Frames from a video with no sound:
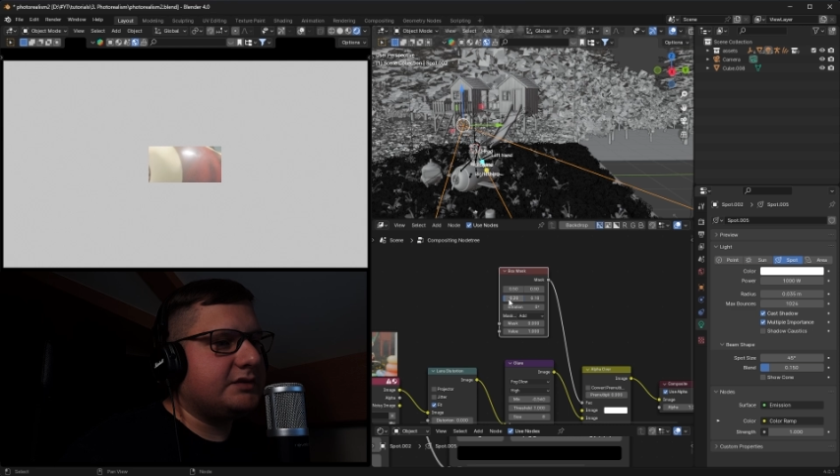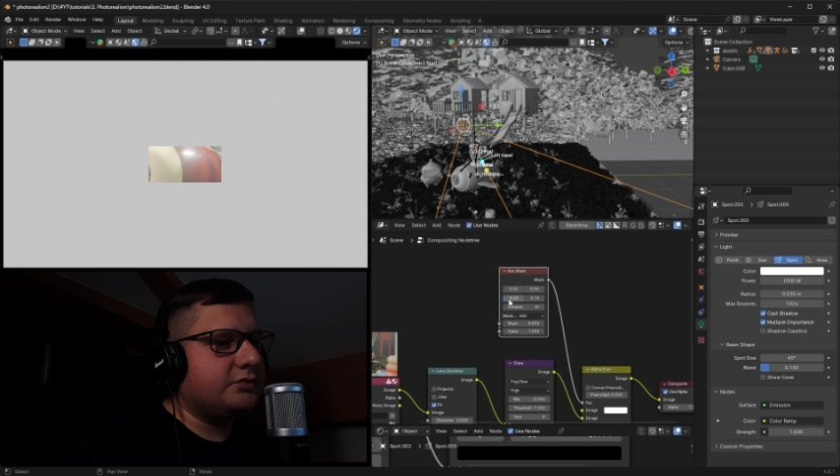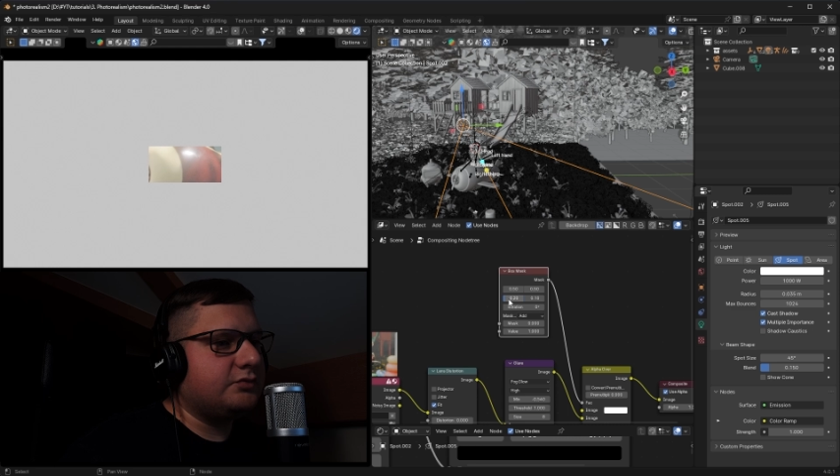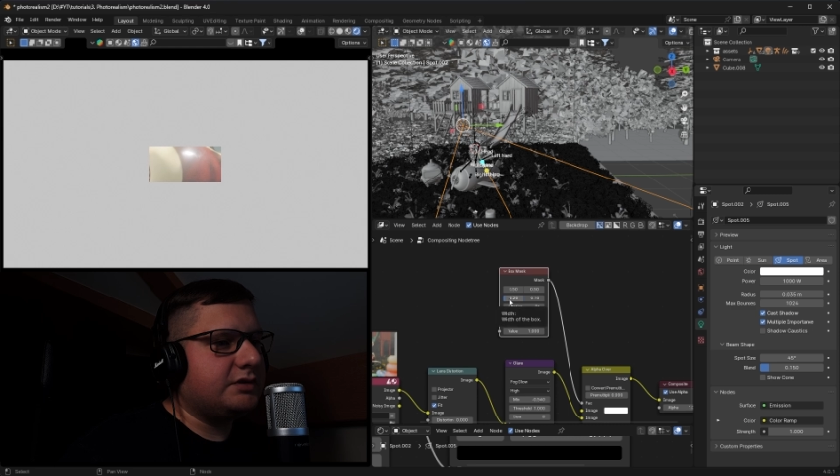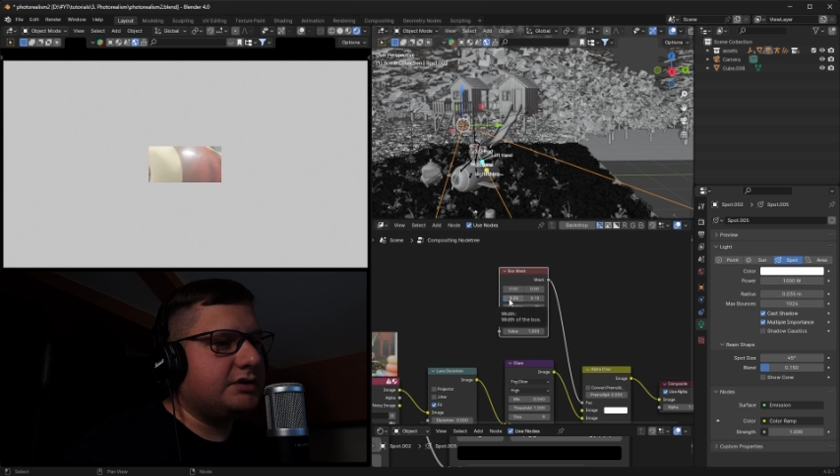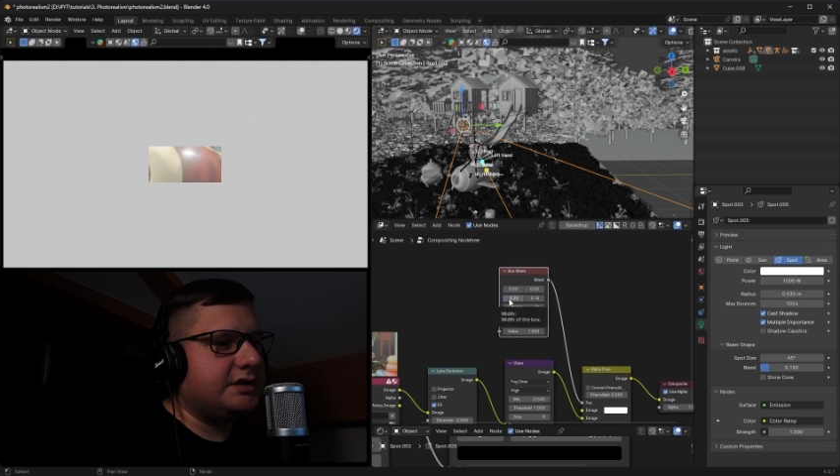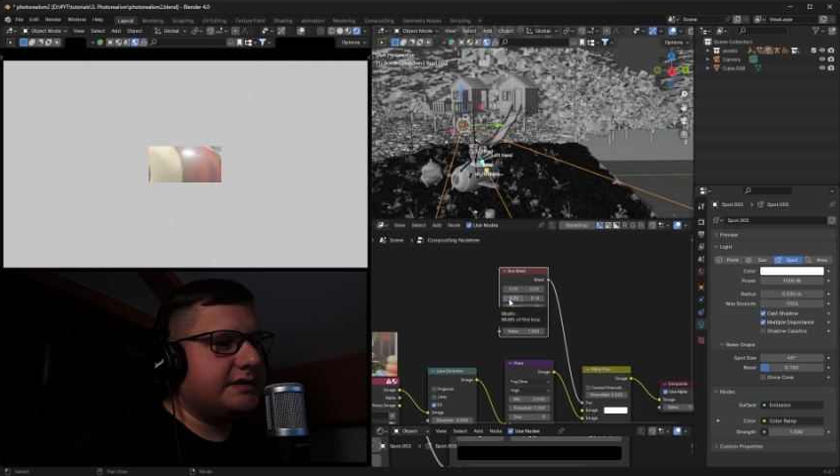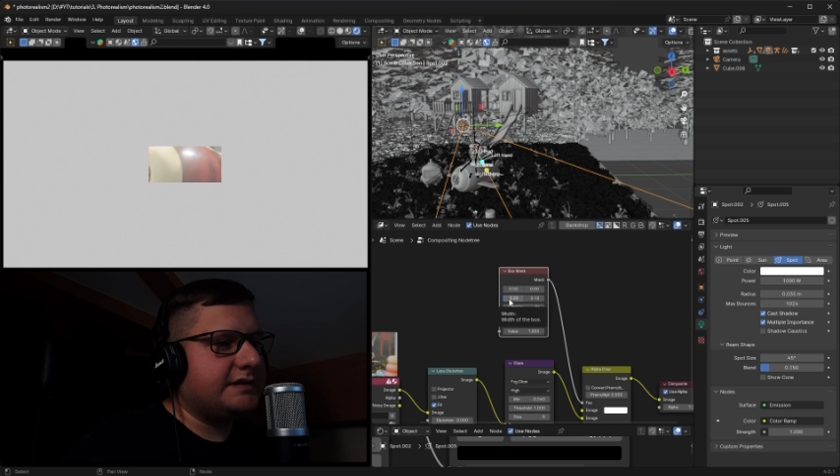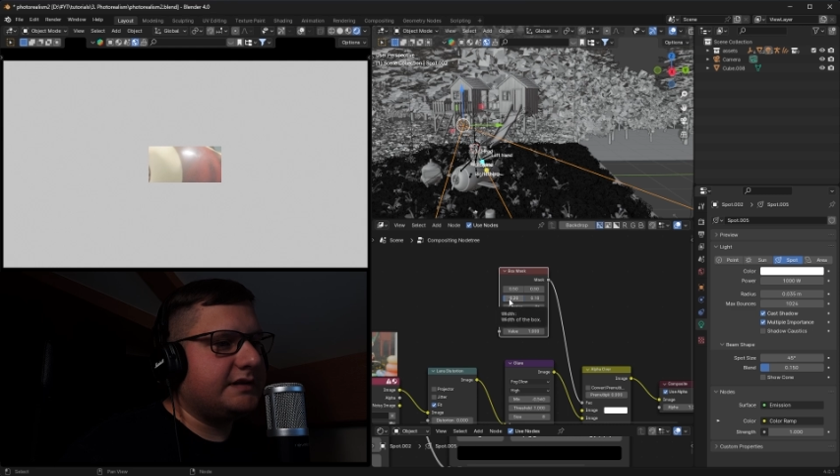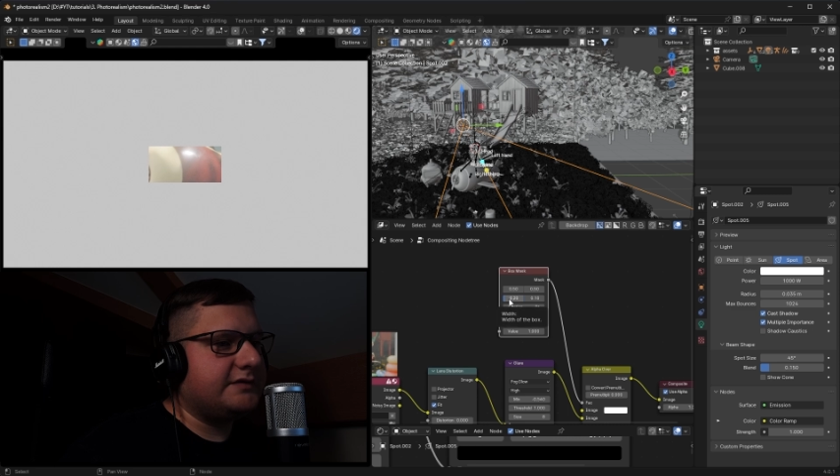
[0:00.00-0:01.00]
to
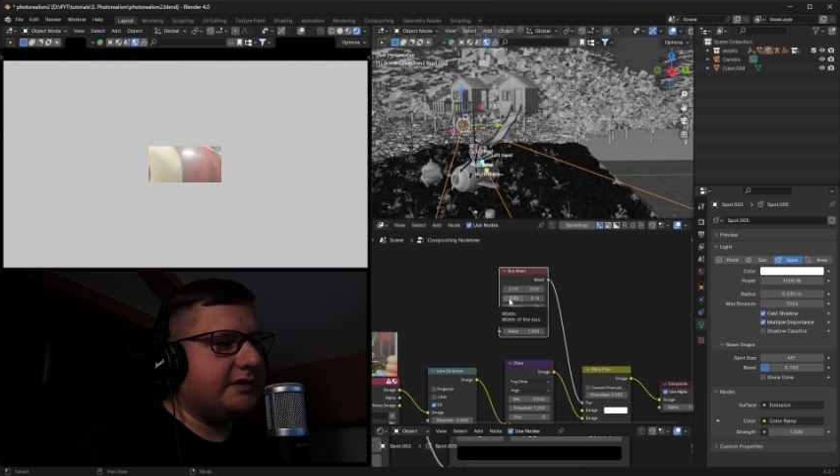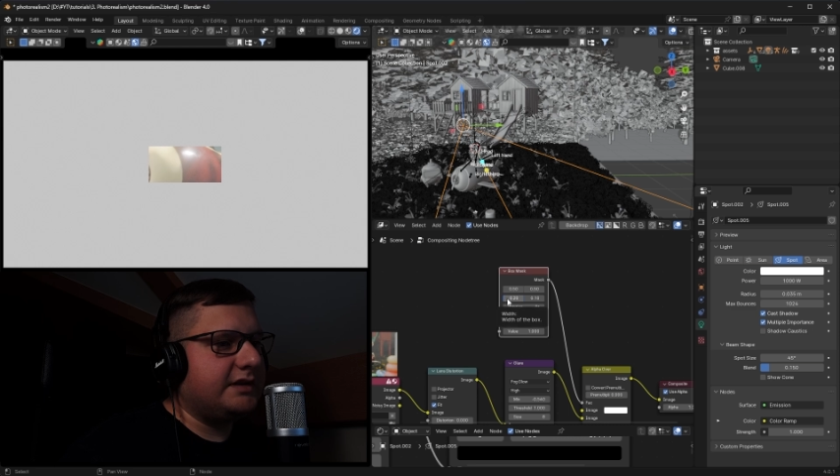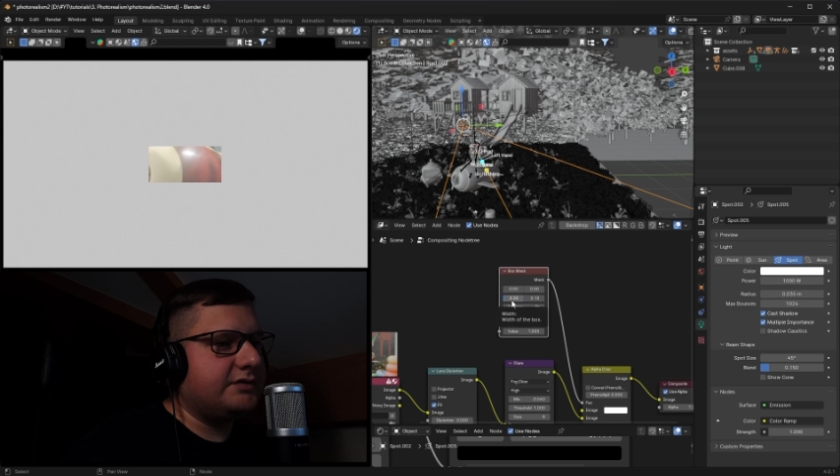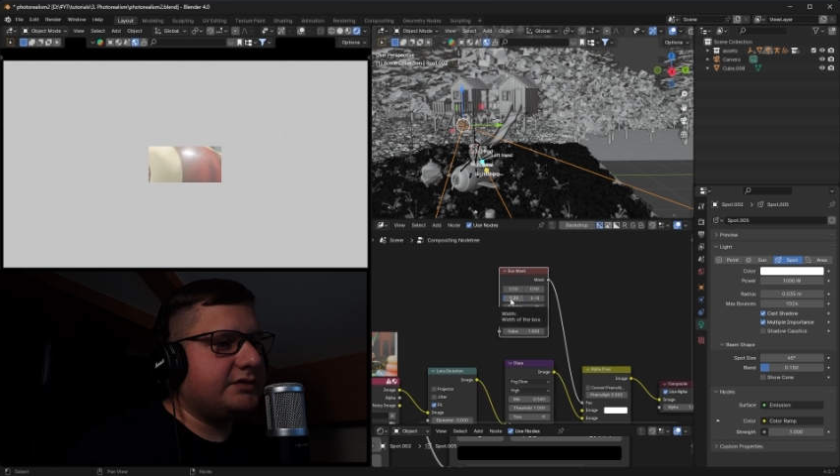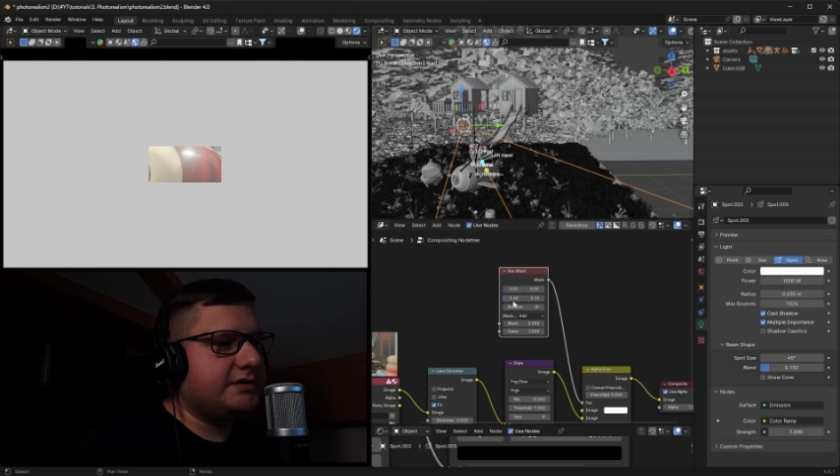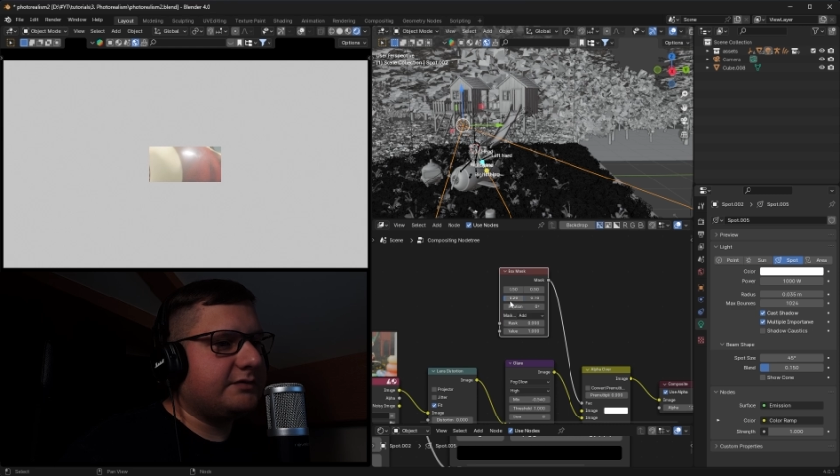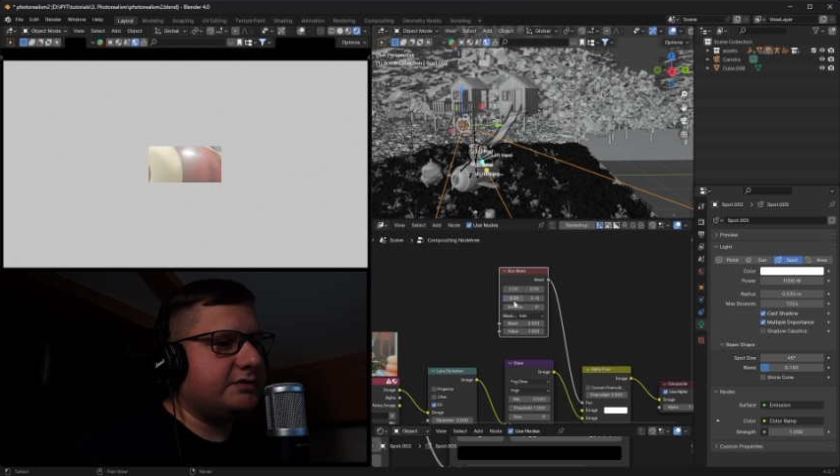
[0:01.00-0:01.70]
adjust these values,